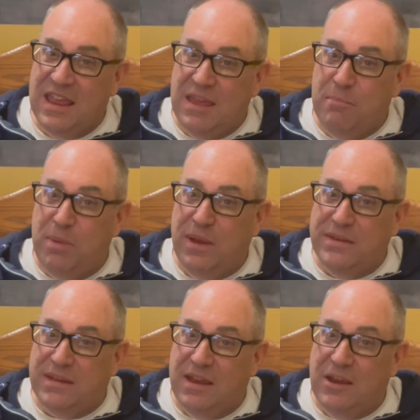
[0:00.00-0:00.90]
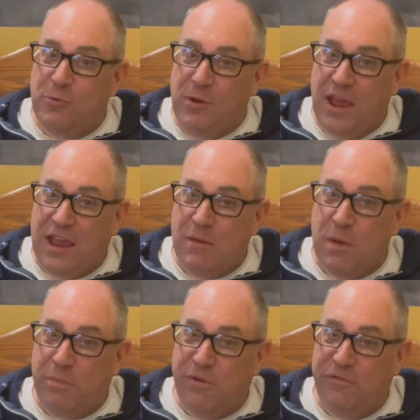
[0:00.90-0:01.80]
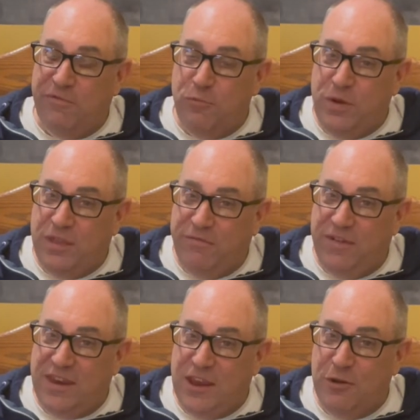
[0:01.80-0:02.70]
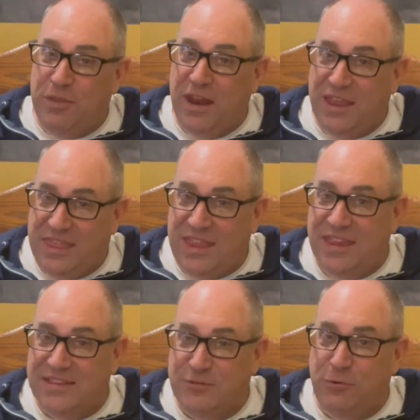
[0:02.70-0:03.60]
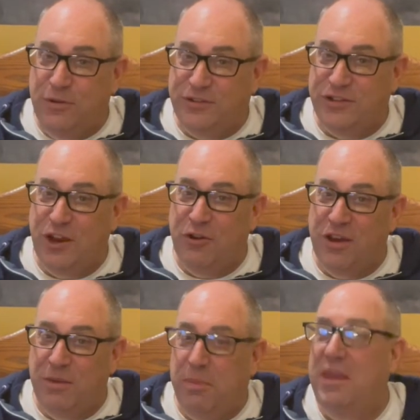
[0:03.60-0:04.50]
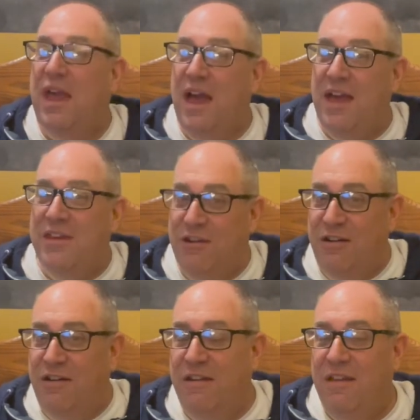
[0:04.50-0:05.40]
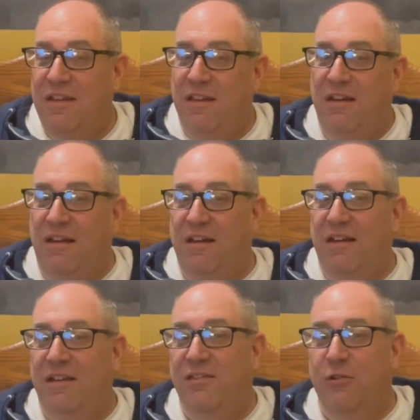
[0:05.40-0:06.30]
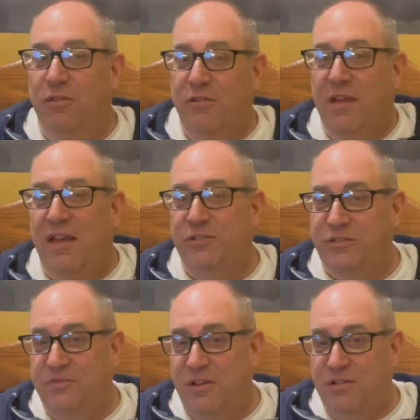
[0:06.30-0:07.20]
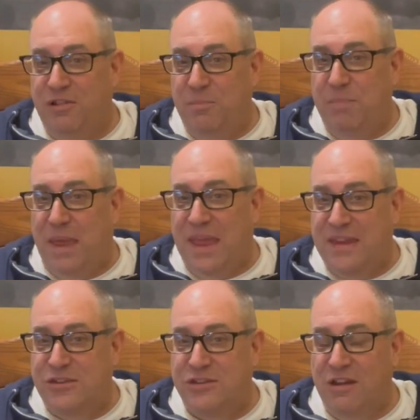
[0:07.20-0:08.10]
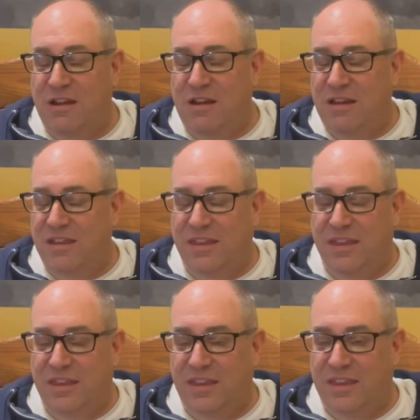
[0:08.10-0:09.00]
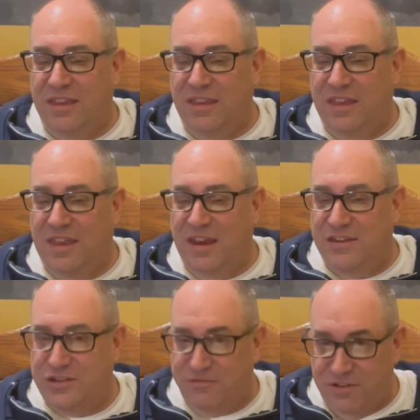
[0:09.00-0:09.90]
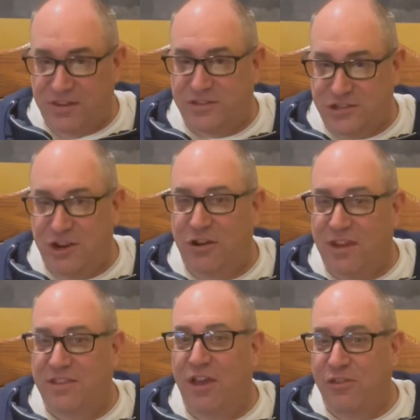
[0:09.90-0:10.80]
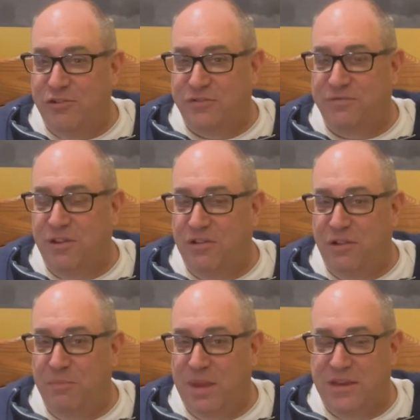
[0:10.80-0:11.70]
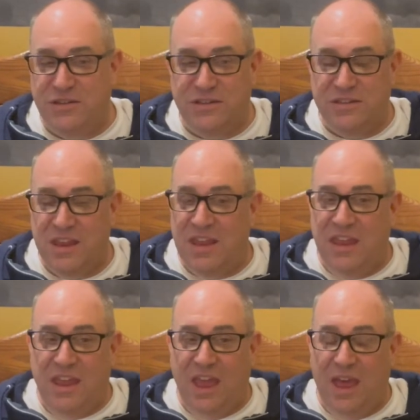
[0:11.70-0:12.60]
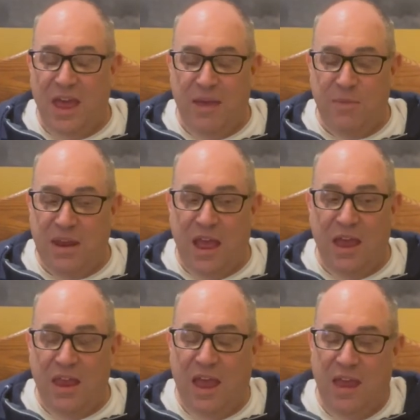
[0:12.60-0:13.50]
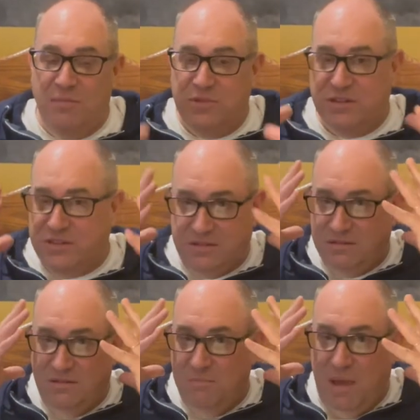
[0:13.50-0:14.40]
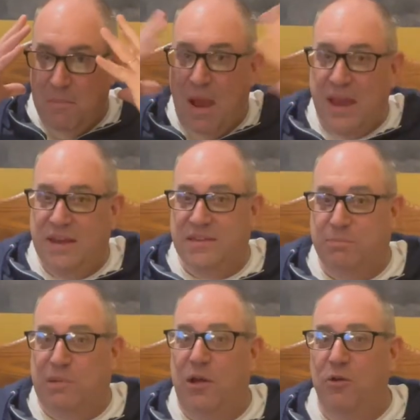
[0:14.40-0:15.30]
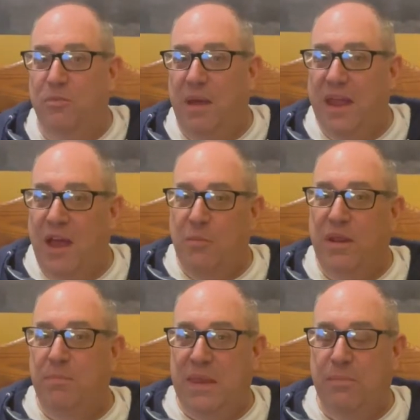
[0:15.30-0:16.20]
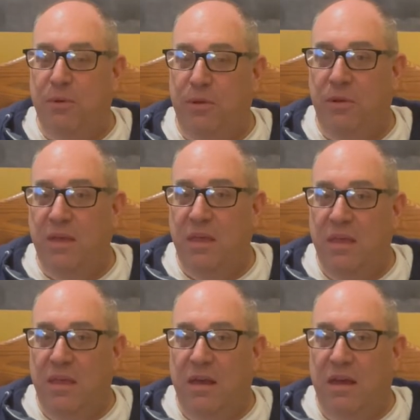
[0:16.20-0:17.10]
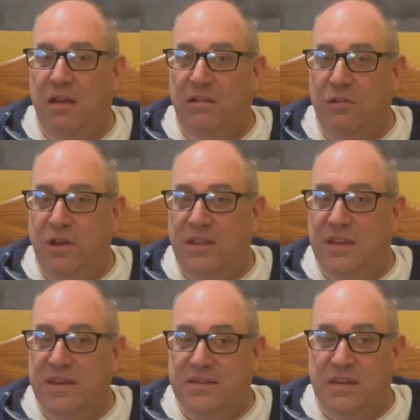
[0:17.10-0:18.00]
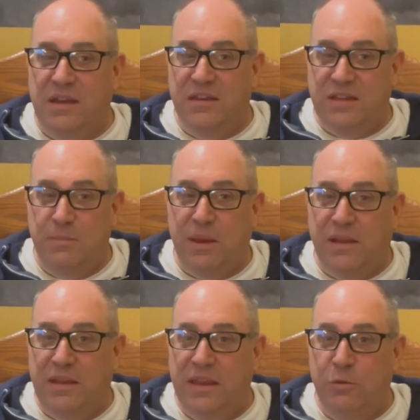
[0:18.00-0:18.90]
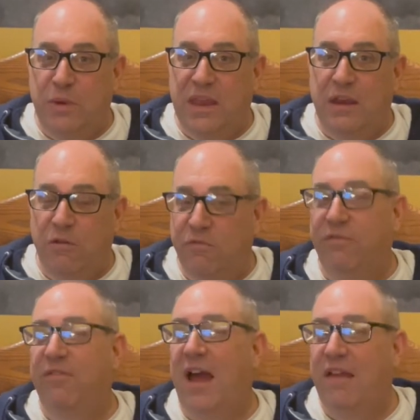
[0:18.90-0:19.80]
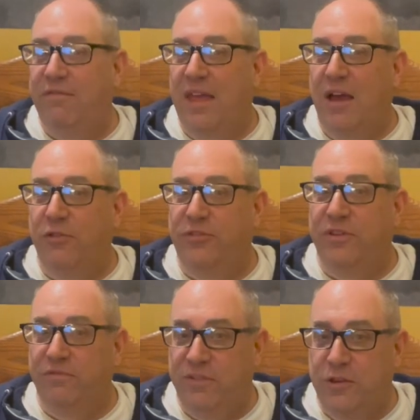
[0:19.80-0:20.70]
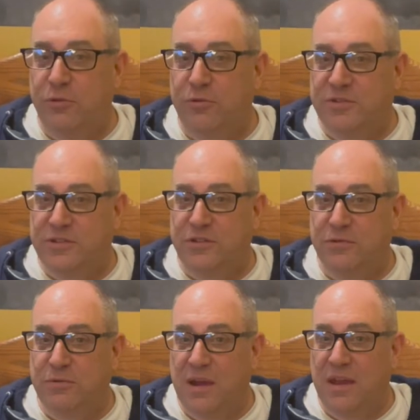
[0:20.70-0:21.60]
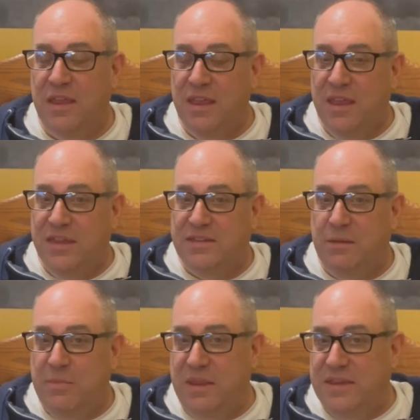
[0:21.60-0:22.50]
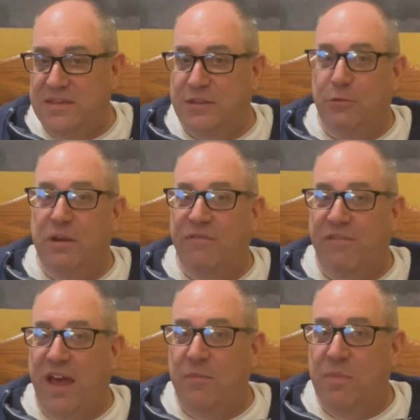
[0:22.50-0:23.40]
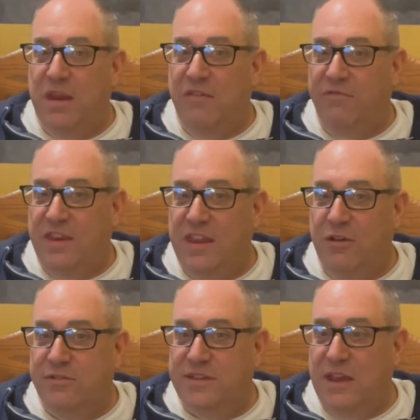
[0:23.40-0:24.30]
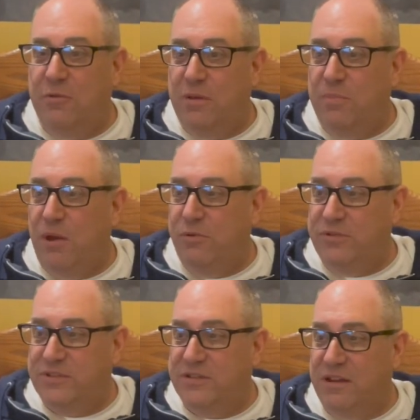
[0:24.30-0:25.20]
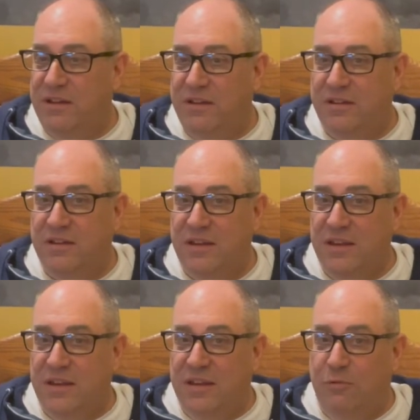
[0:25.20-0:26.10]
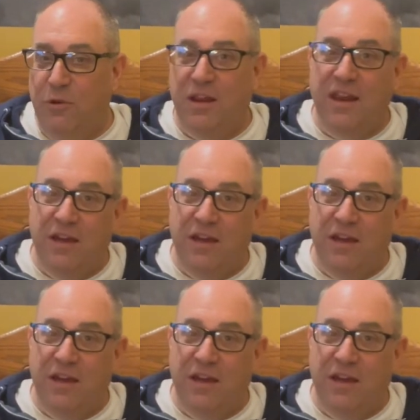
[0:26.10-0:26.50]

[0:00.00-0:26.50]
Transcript: But when I come up with a video that I think is worth sharing beyond our Northern Ohio Chevelle Club page, and I share on the other Chevelle Club pages, I mean, I'm just, my mind is blown by how many people look at these. Typically, we get over 5,000 views to some of these 3 to 5 minute videos that we post working out